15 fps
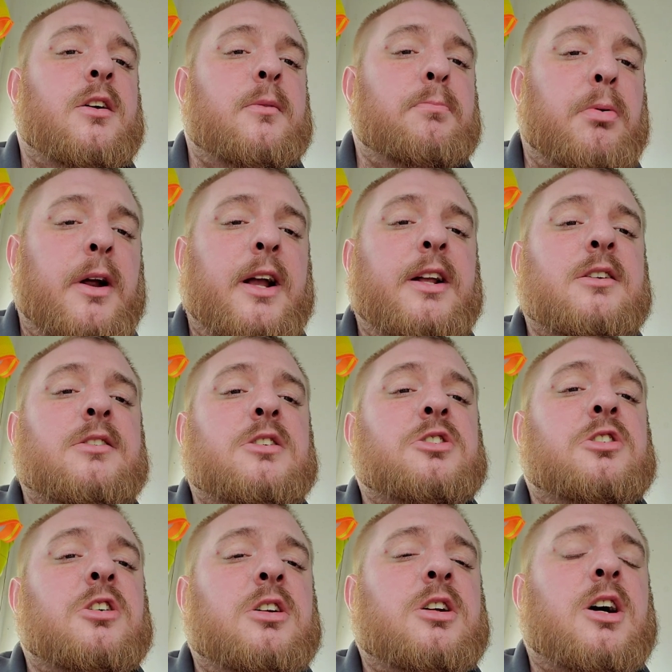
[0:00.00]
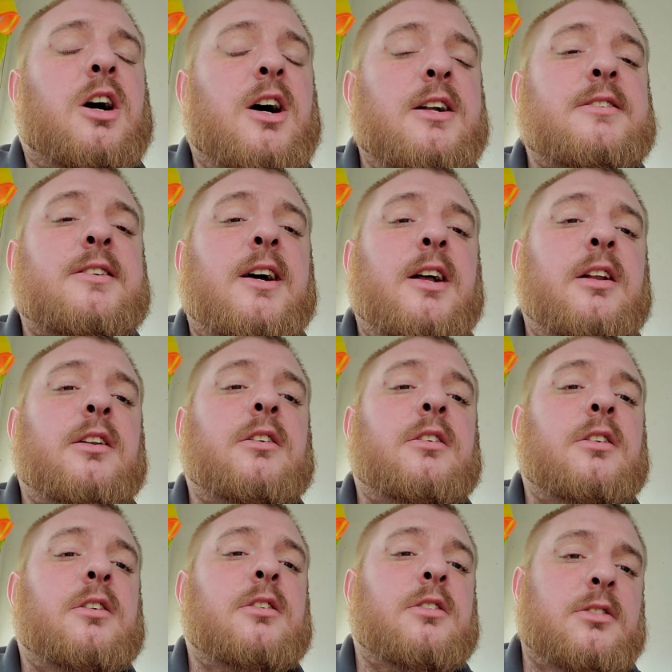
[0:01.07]
Bring in such good content
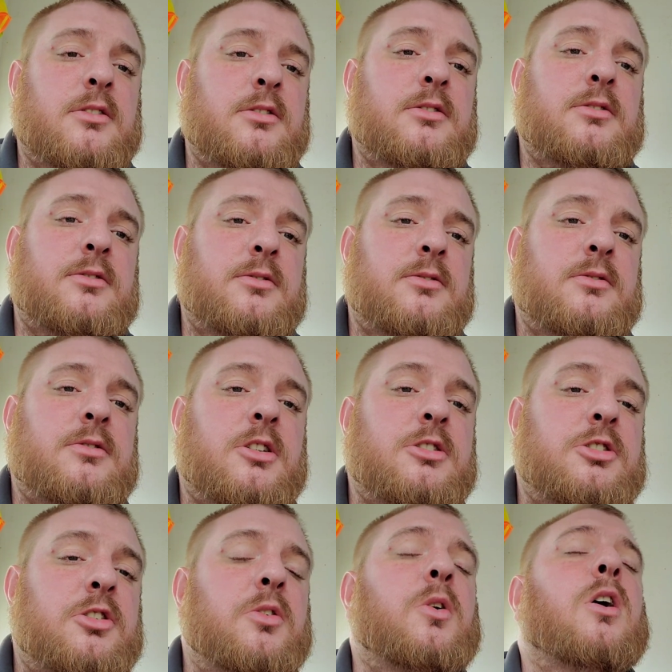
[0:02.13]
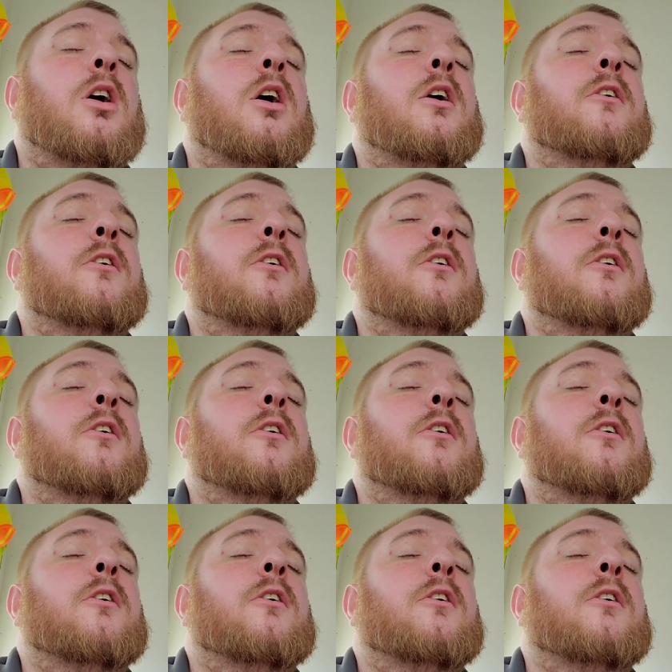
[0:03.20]
because you are a